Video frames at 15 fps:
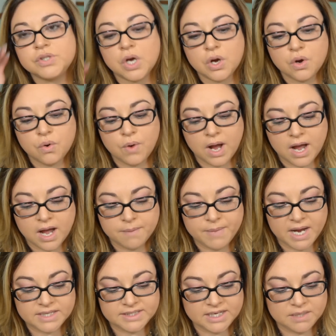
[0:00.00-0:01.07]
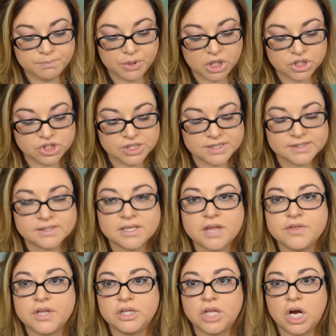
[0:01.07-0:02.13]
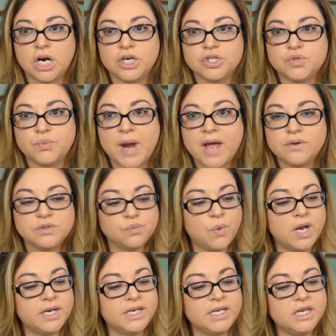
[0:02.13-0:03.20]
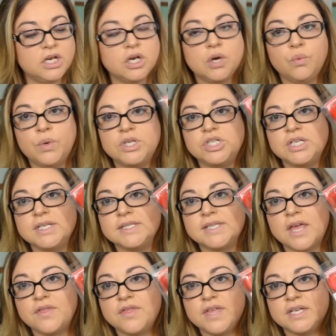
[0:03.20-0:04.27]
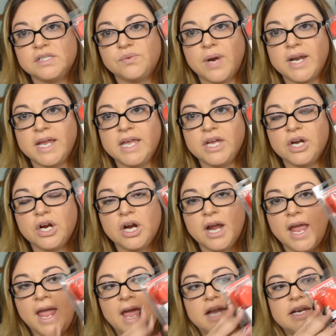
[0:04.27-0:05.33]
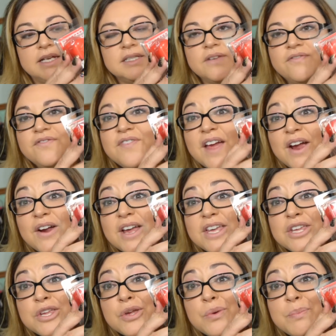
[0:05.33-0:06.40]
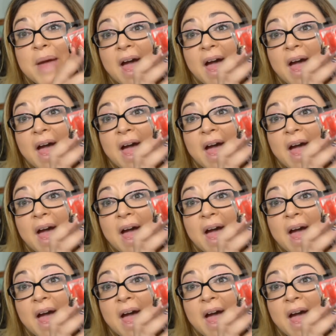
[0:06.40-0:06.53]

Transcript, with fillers: So um, I did purchase the large round one here, which is this right here, and it's a very cute